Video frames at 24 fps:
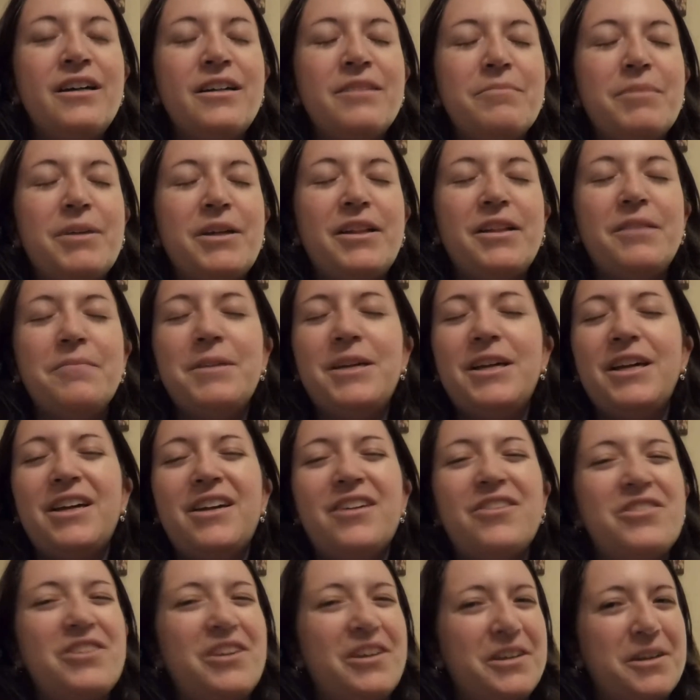let
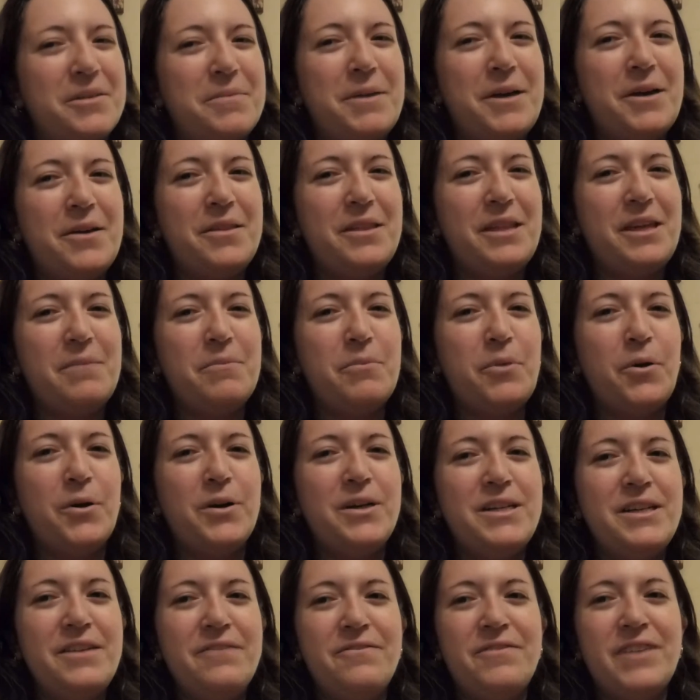me talk about the
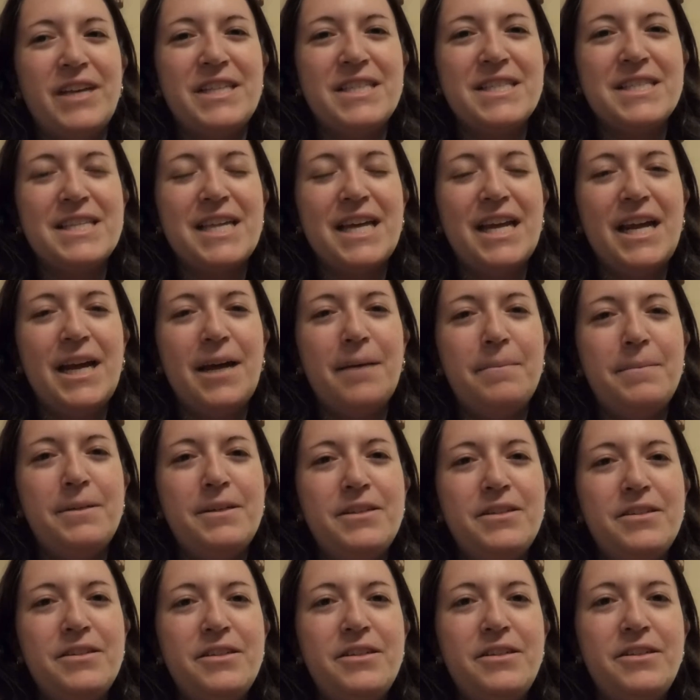important events that
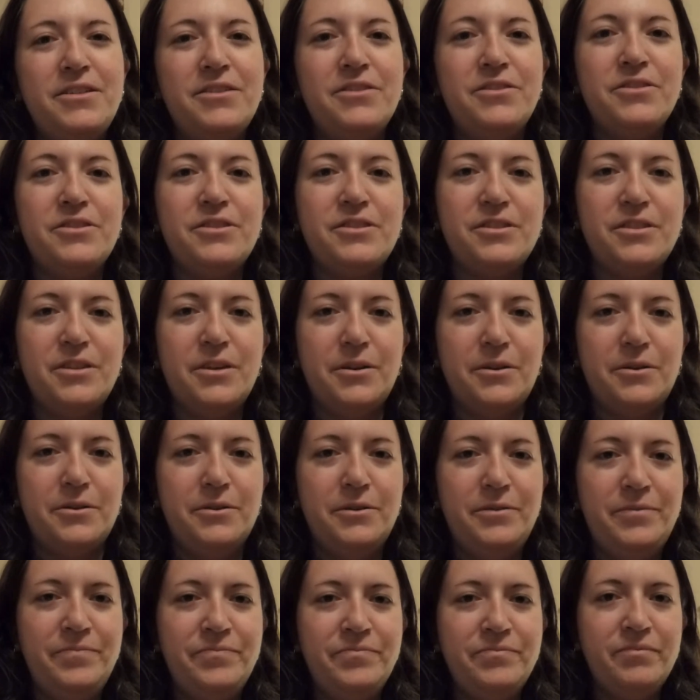happened.
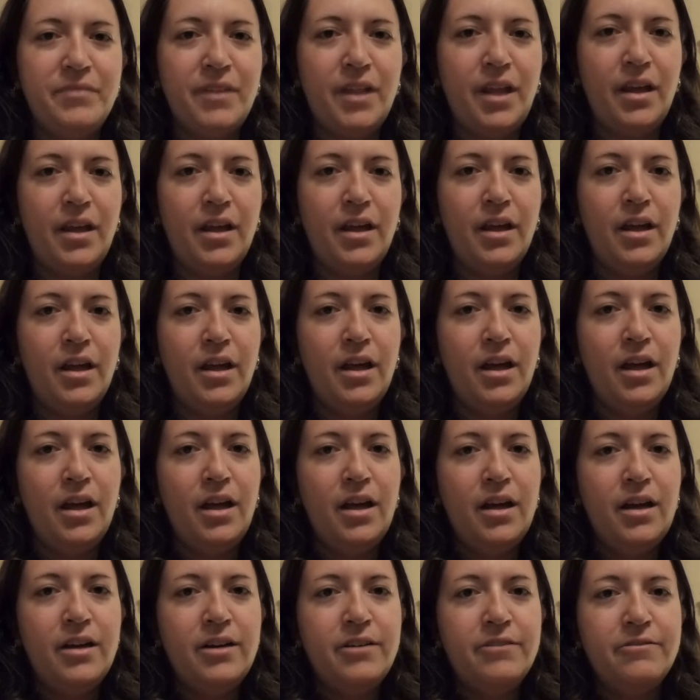So,
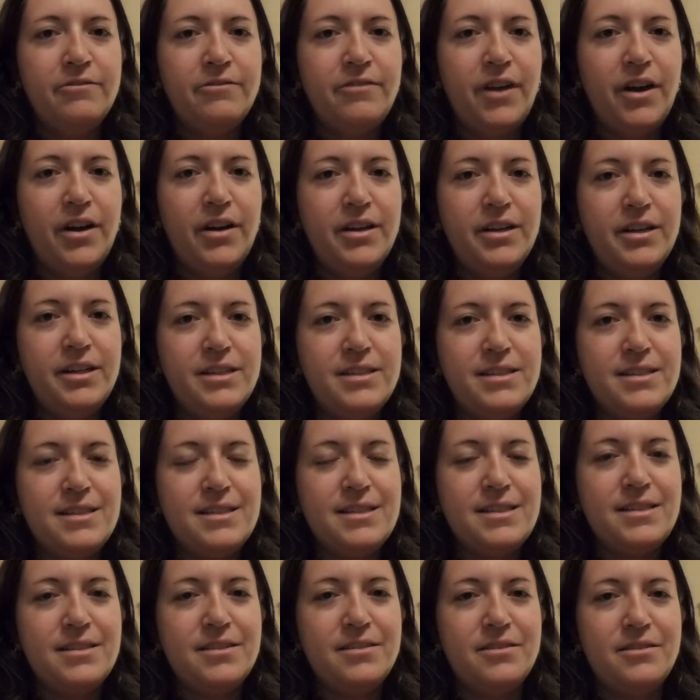Fauna is
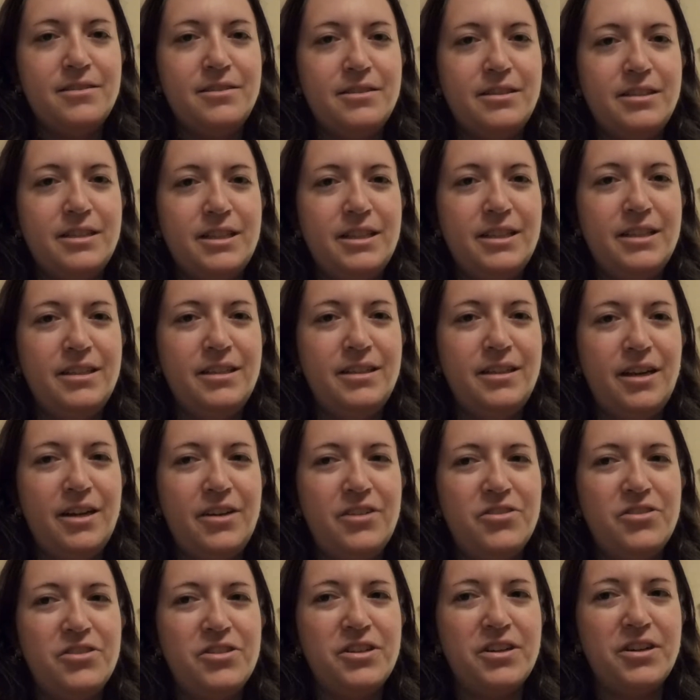still
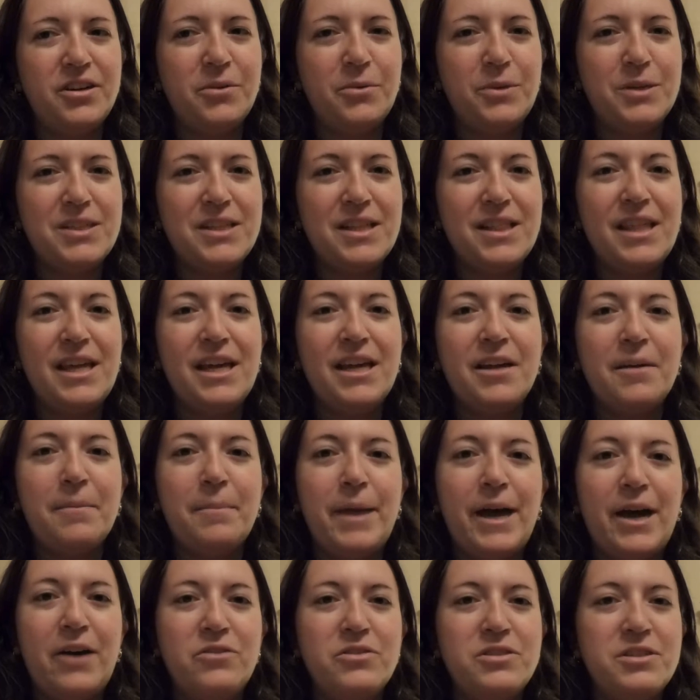unsure what to think
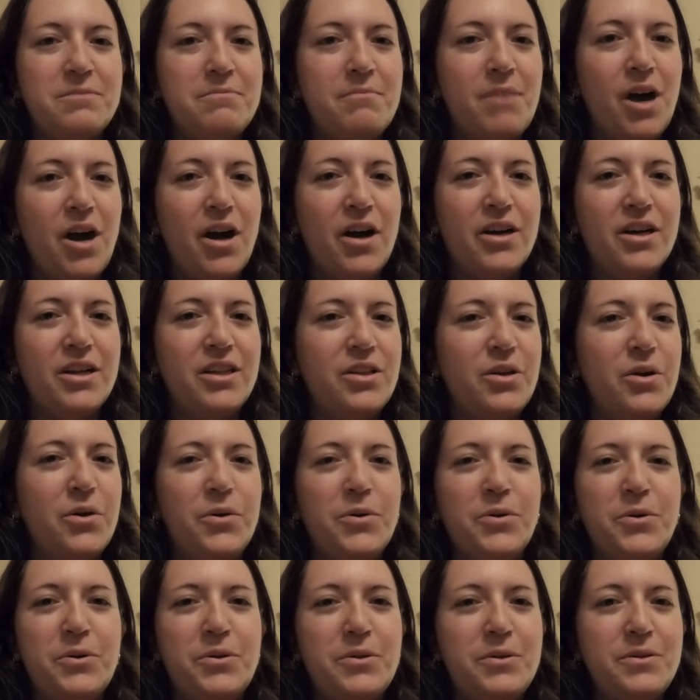about Tamar and the
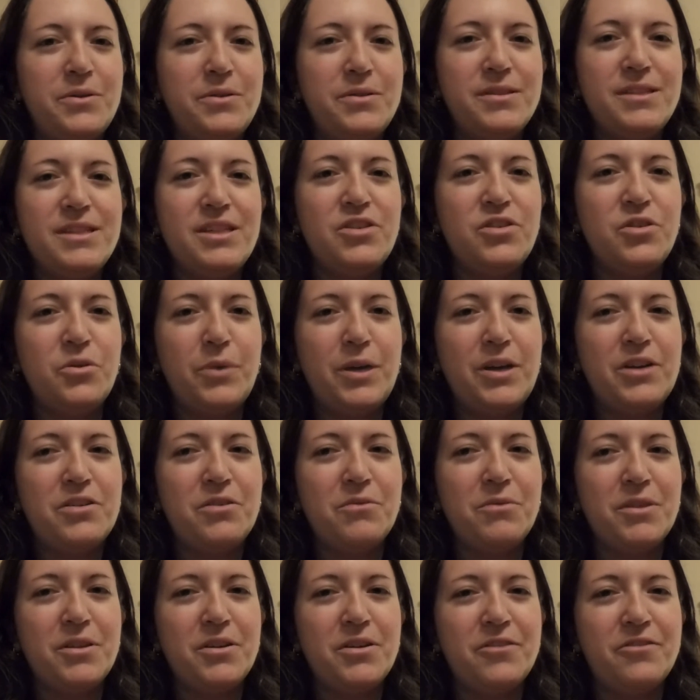whole
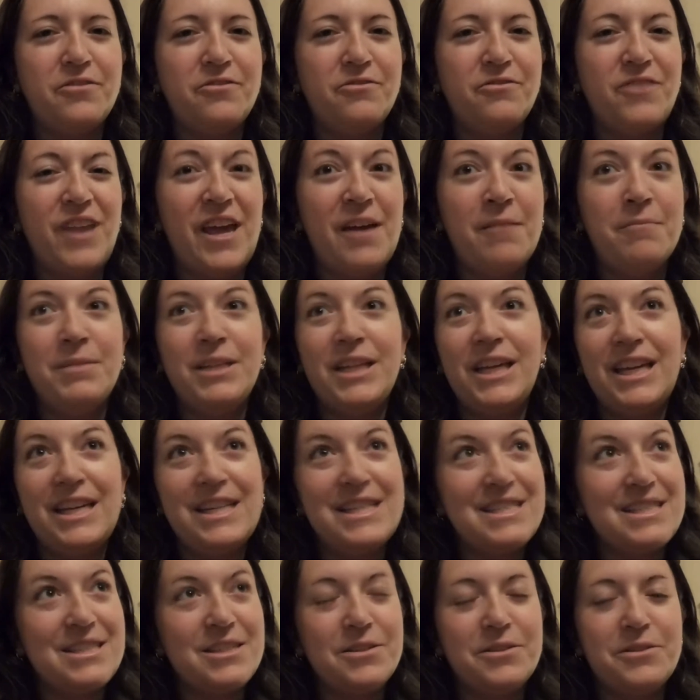situation with her family,
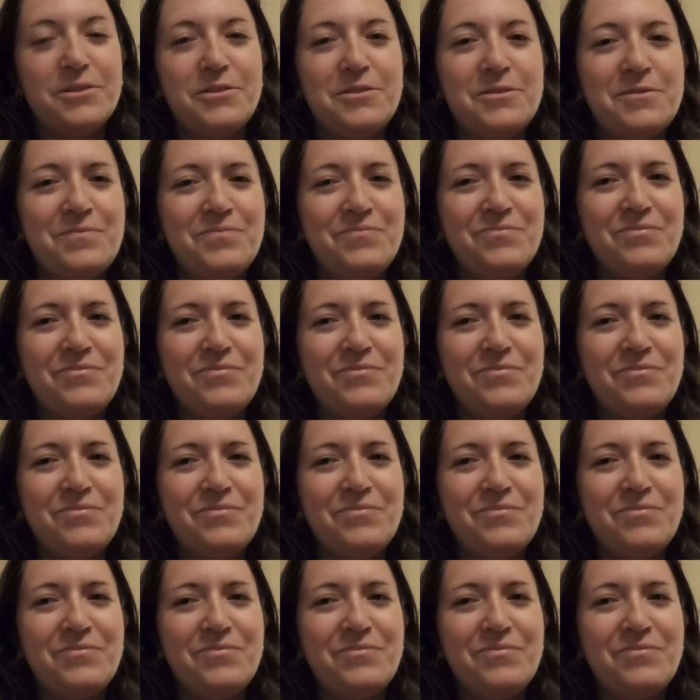so